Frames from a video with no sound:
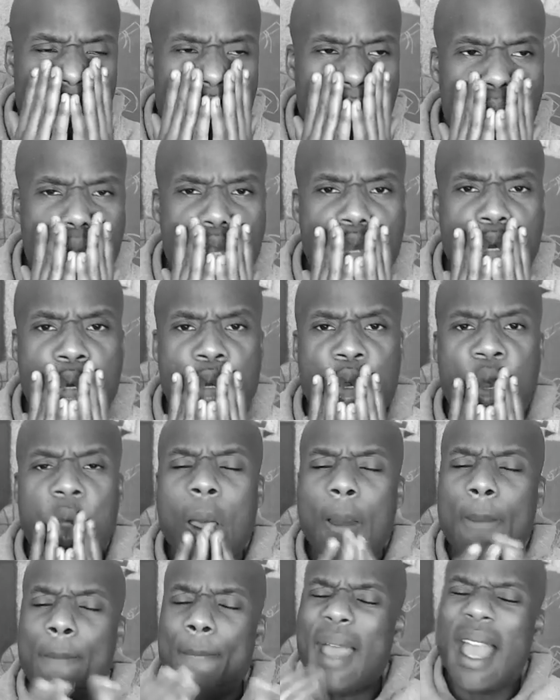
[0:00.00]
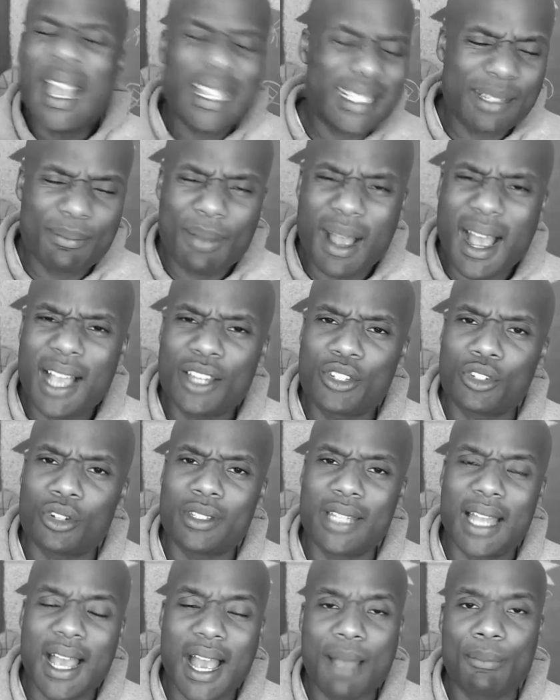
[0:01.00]
you maximize your
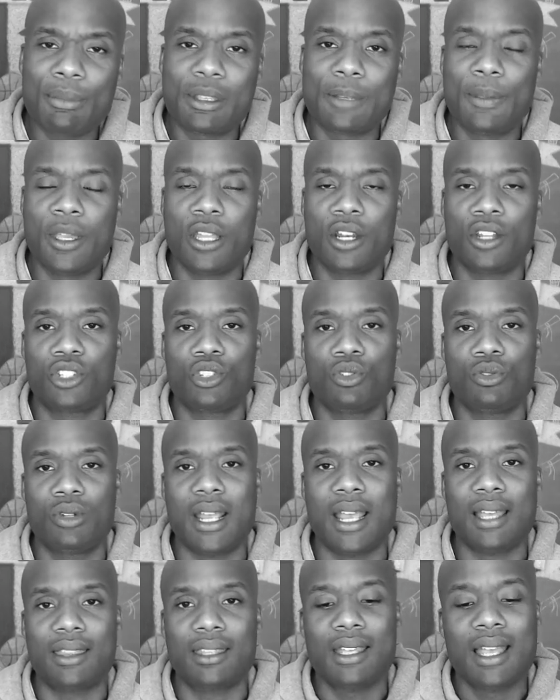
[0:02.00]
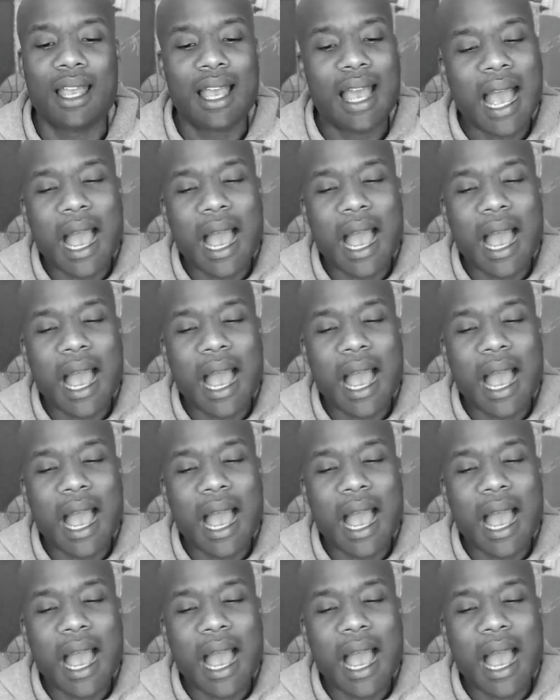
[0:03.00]
time as being a student athlete.